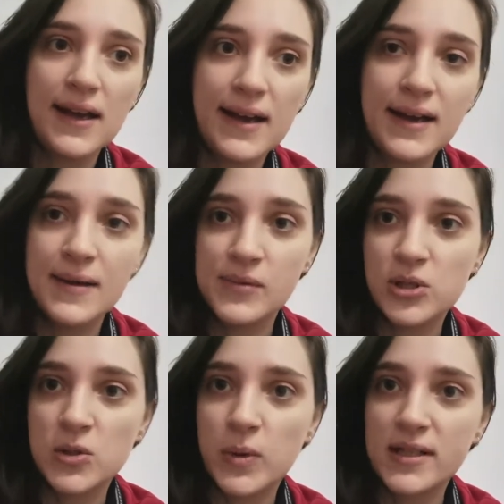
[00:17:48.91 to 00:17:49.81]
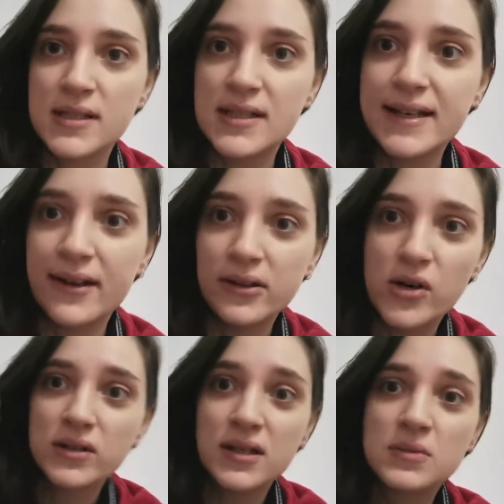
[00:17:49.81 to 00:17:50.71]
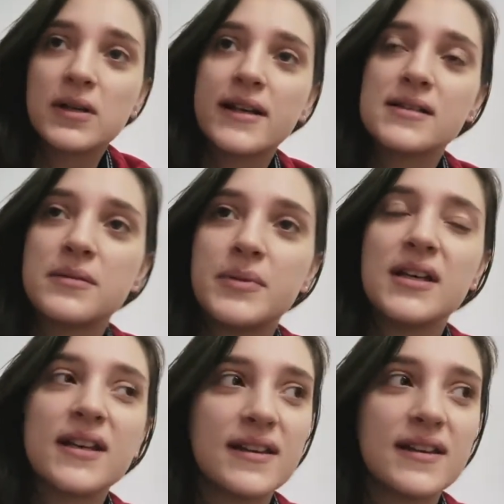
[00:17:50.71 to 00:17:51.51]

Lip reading: and we'll just wait and see how long this one ends up being.